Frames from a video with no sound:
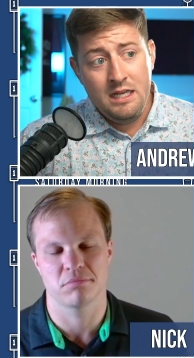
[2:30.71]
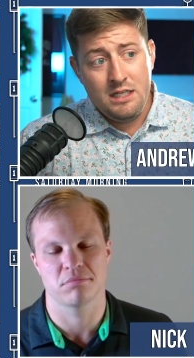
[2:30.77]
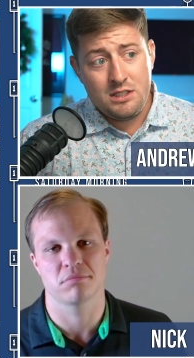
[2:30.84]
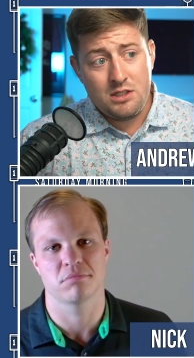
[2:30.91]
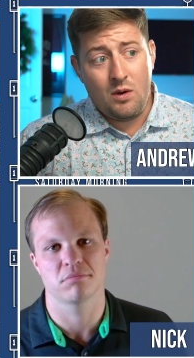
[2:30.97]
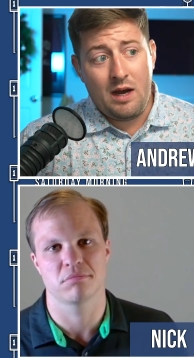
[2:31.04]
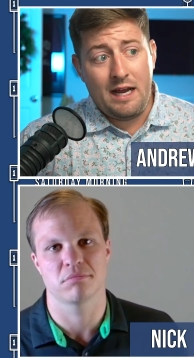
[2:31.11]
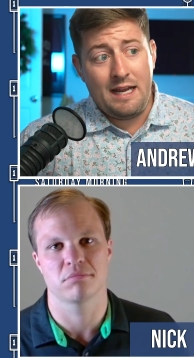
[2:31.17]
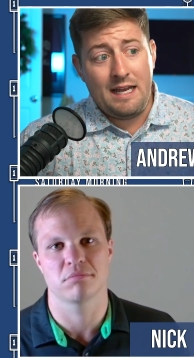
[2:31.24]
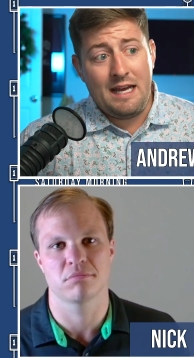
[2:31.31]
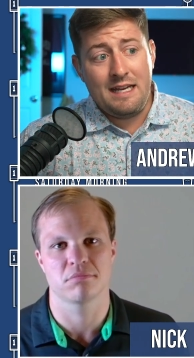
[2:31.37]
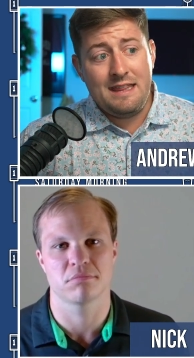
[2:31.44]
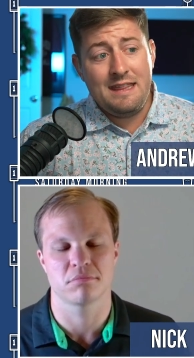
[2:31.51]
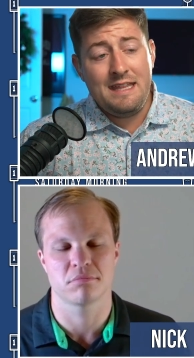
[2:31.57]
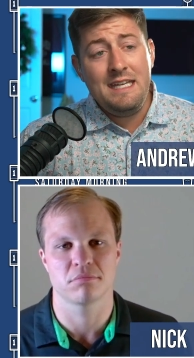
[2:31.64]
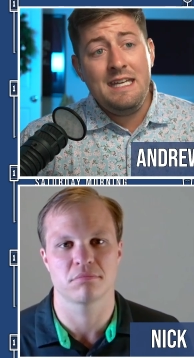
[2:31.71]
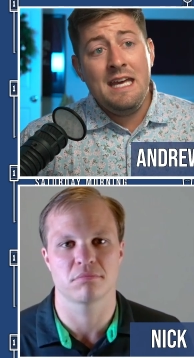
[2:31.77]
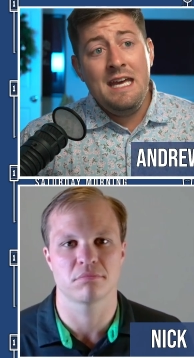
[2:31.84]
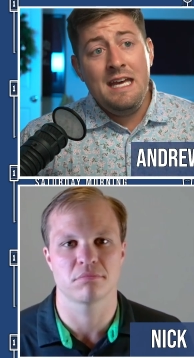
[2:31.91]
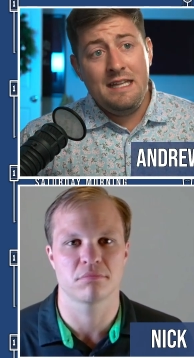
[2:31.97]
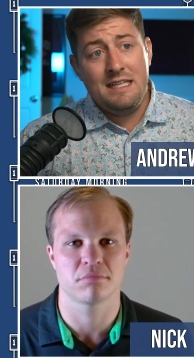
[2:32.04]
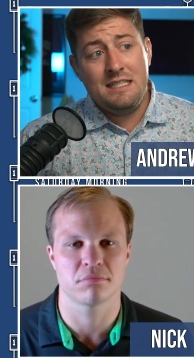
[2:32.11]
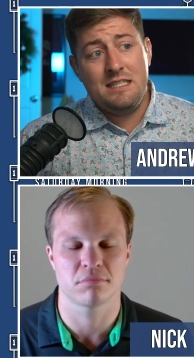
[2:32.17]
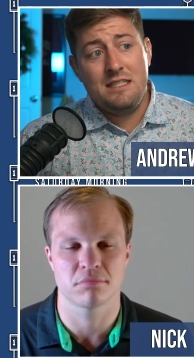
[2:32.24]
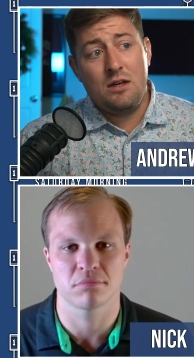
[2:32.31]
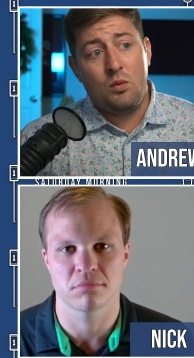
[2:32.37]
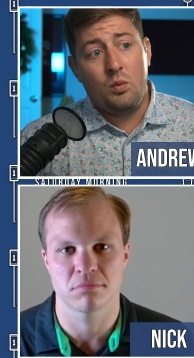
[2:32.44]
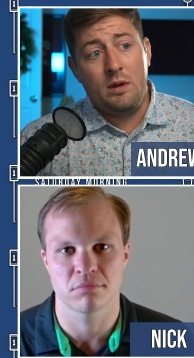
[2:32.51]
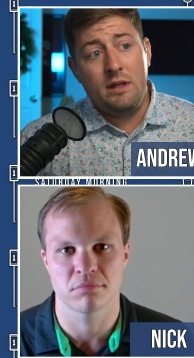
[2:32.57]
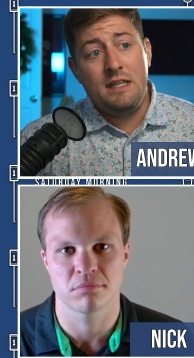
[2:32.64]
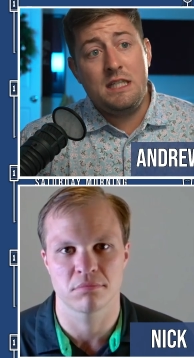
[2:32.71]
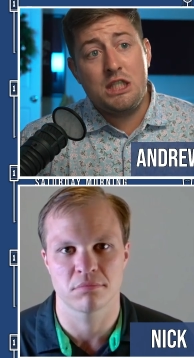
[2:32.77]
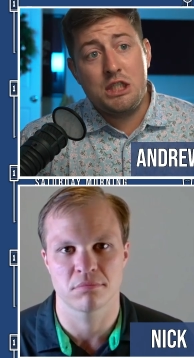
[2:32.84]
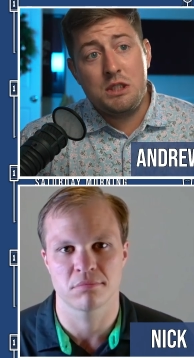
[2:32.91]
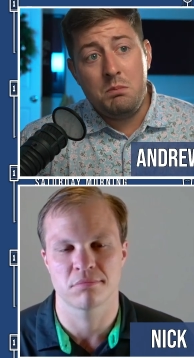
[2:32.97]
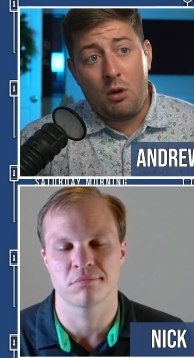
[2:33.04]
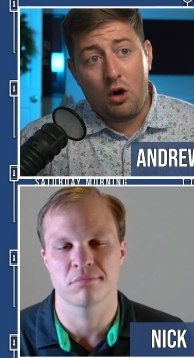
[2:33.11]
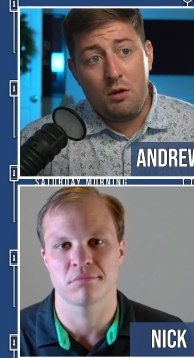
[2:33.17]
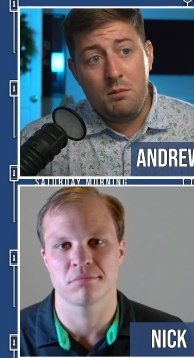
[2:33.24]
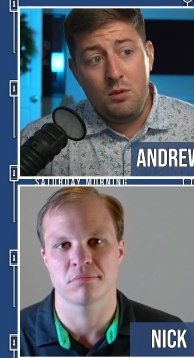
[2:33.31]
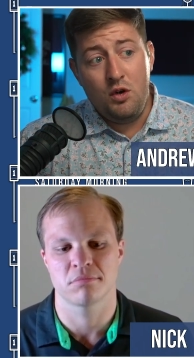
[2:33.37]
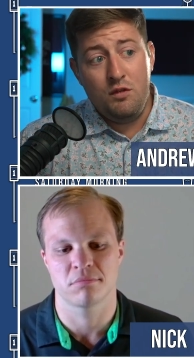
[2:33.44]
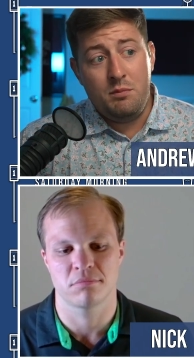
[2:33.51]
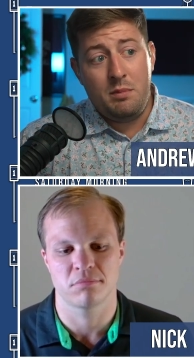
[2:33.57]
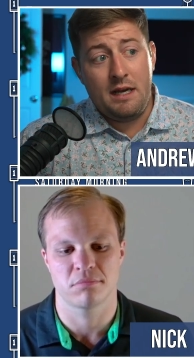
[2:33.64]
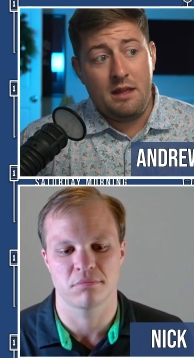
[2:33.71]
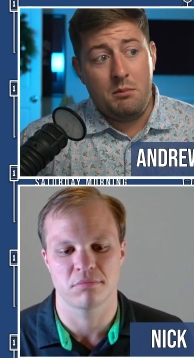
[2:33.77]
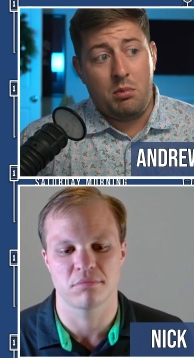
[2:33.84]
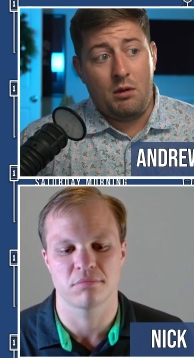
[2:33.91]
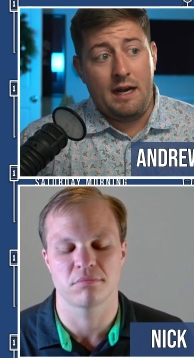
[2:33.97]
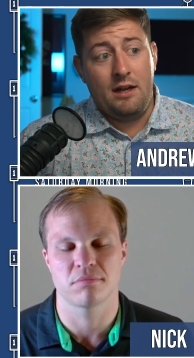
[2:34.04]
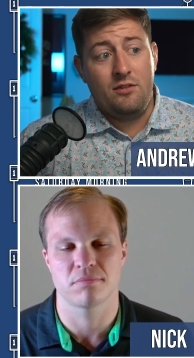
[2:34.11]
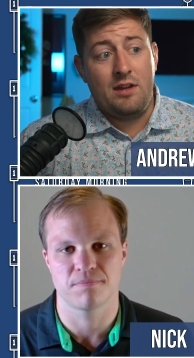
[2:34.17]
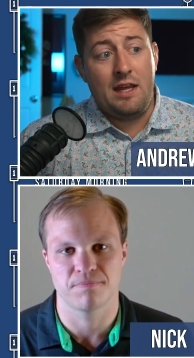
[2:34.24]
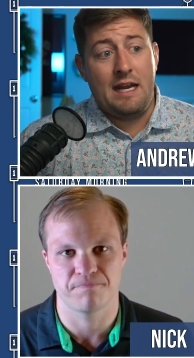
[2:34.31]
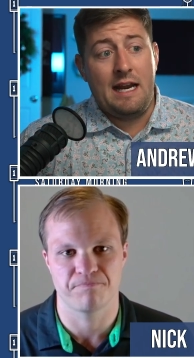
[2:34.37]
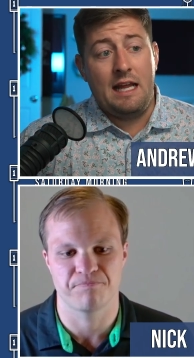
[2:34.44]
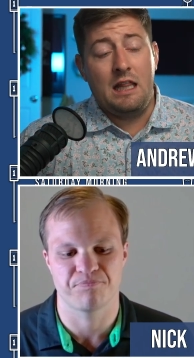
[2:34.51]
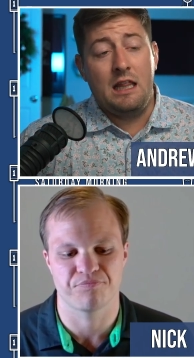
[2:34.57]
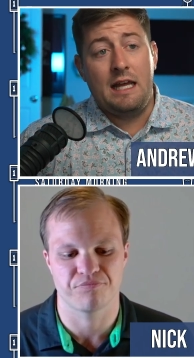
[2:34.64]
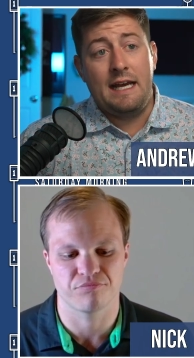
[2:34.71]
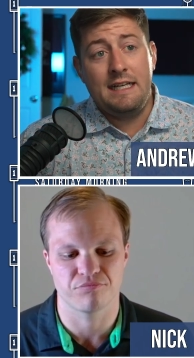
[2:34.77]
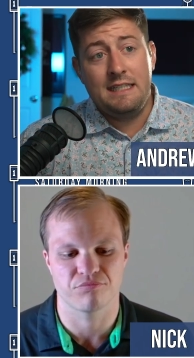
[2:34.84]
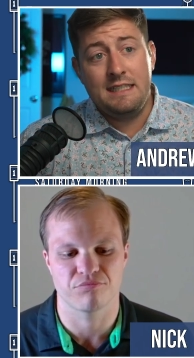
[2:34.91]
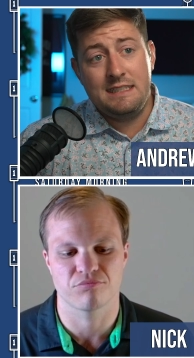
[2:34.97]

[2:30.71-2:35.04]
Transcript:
Speaker 1: So I, I think this is a really smart move by the Browns, and I like to